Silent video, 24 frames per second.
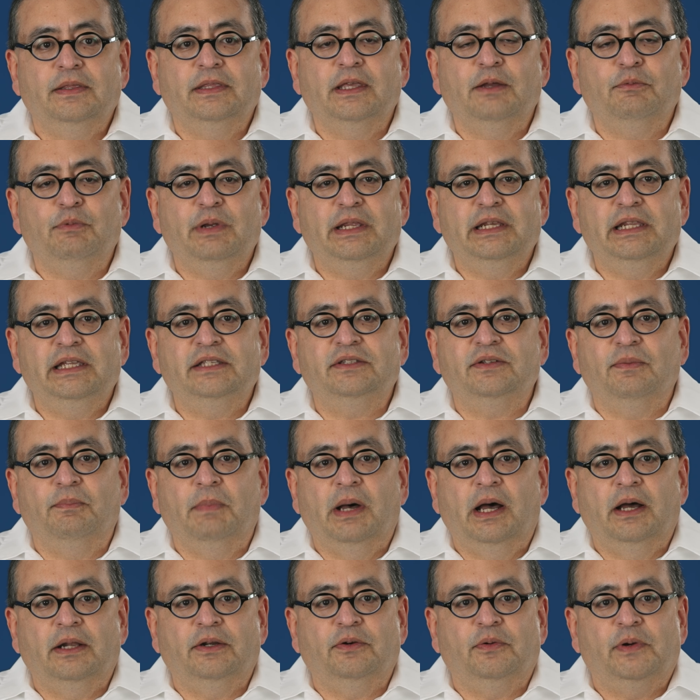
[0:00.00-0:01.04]
that we need to
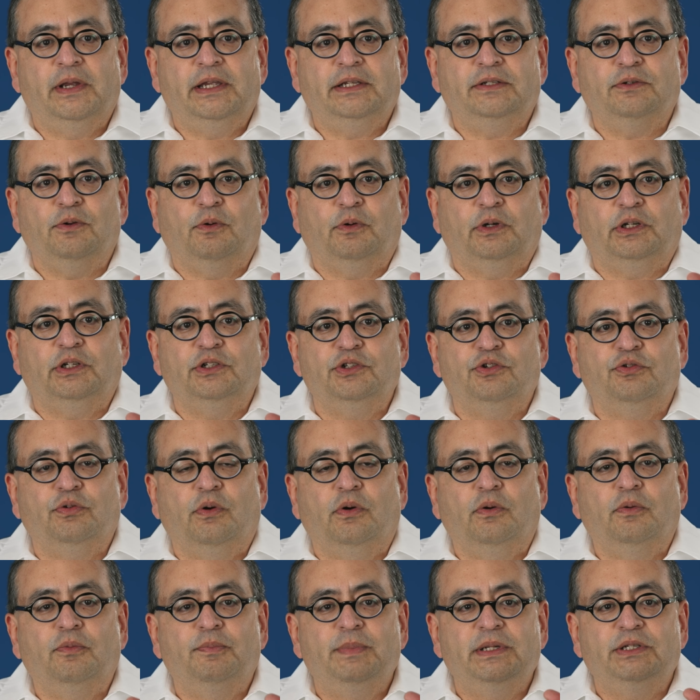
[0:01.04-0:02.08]
moderate or
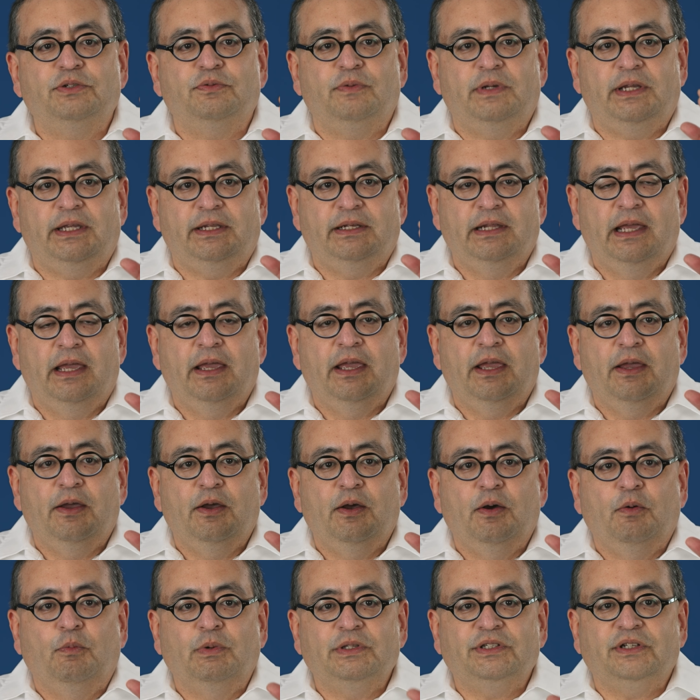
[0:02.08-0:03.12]
control between
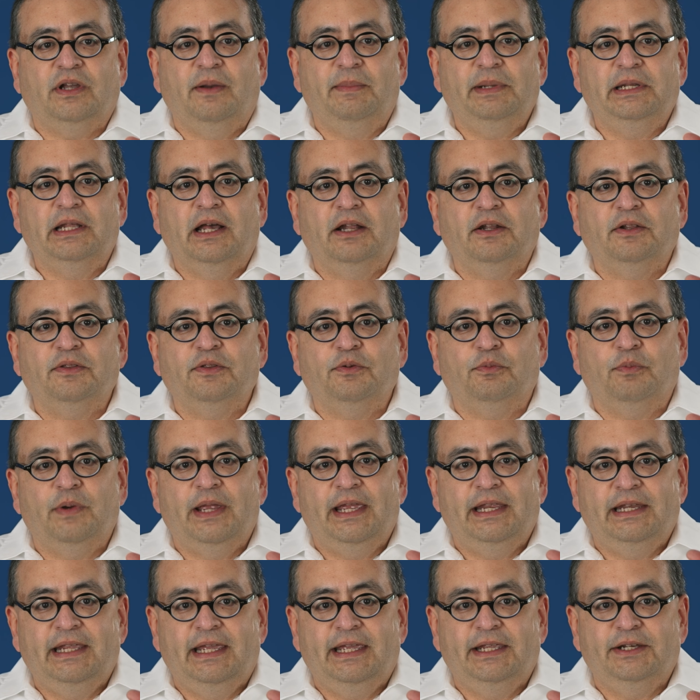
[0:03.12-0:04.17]
what's coming out of the
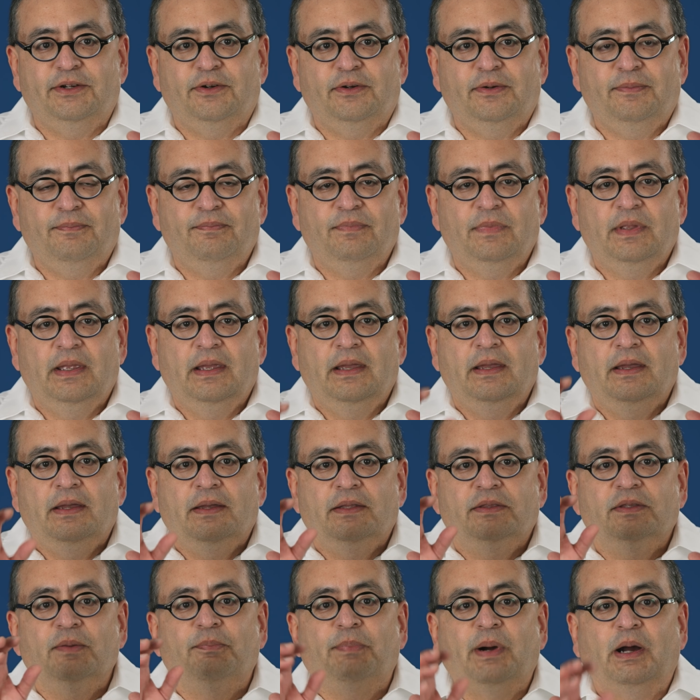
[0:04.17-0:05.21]
radiator,
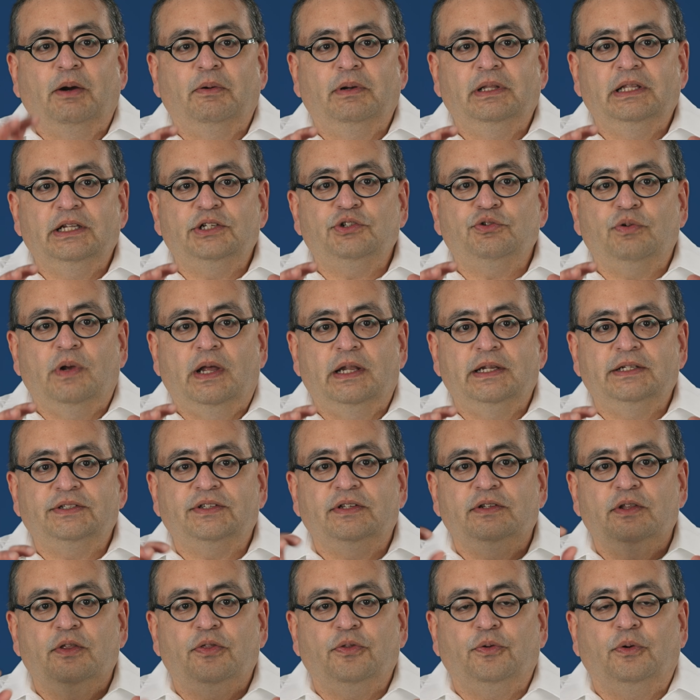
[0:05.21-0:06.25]
the power electronics,
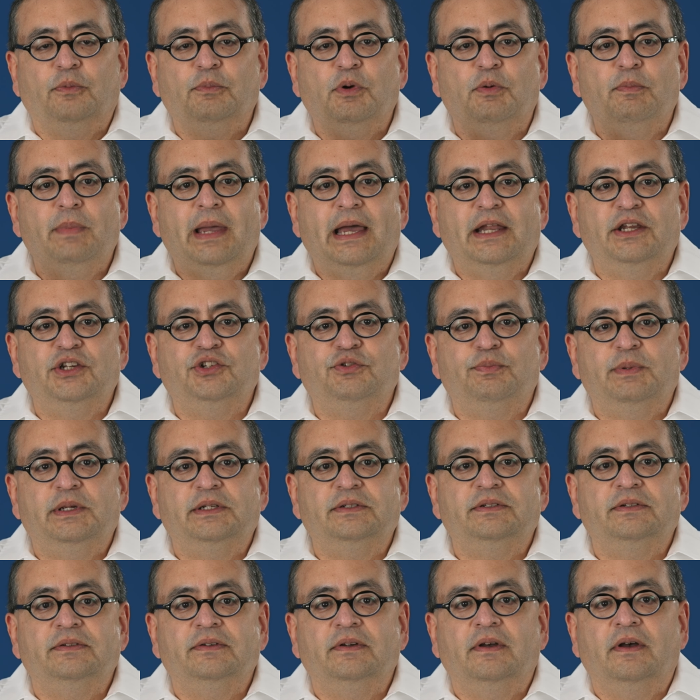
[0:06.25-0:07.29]
and the thermal
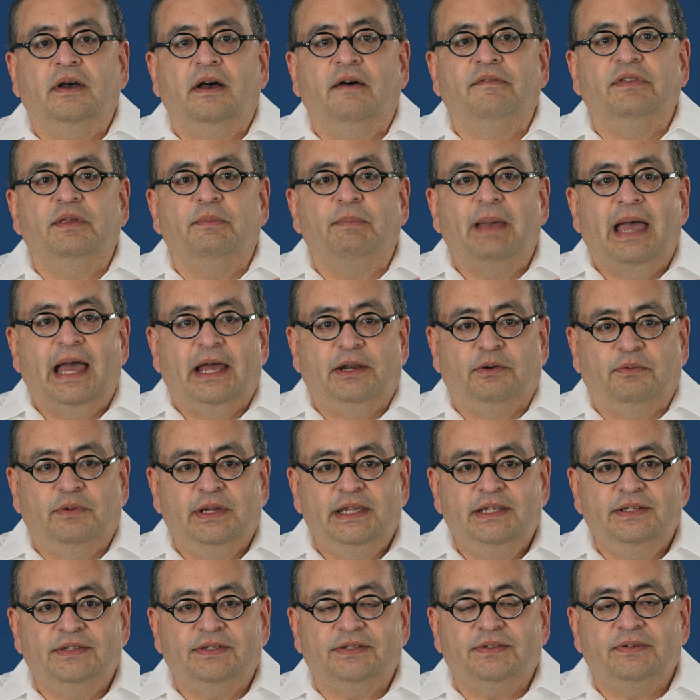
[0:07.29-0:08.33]
management of the
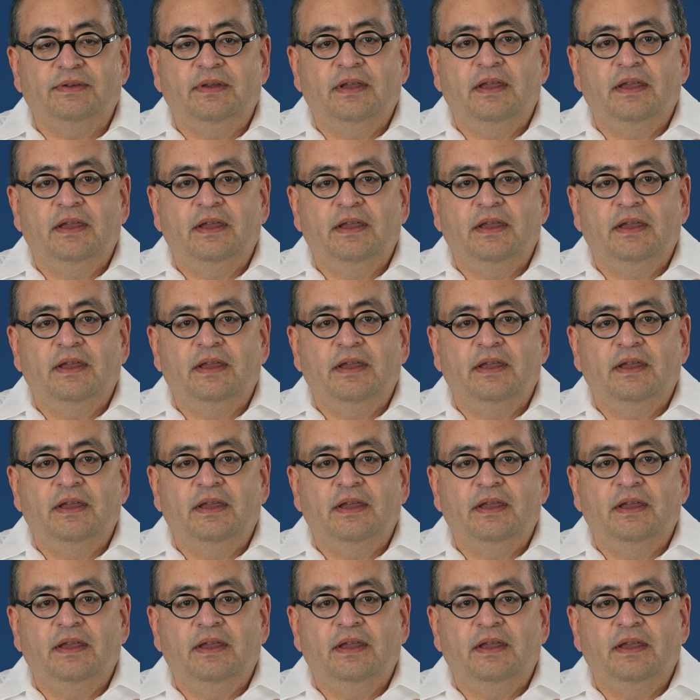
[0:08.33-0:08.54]
batteries